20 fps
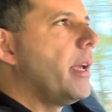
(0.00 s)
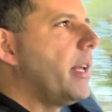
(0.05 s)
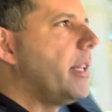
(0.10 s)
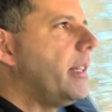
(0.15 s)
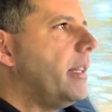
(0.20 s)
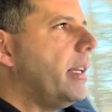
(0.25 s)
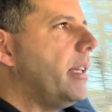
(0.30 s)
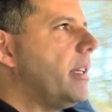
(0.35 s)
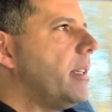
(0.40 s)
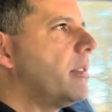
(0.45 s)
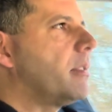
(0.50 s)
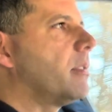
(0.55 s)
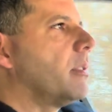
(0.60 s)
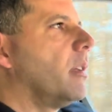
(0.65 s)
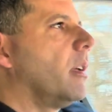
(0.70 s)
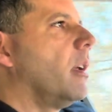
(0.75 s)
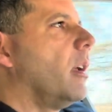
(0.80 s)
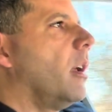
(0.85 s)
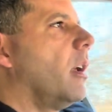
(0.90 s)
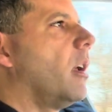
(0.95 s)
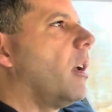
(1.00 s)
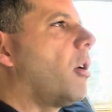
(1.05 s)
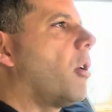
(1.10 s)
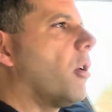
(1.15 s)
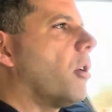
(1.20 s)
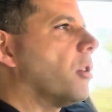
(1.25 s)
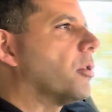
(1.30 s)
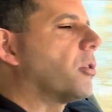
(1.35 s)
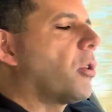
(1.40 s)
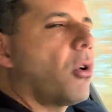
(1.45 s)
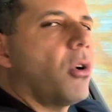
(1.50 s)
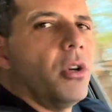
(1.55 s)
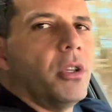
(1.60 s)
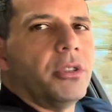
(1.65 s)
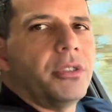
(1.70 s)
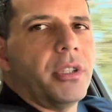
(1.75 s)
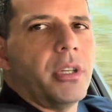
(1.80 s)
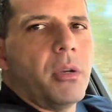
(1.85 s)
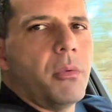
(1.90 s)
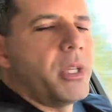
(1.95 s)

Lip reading: this cross country,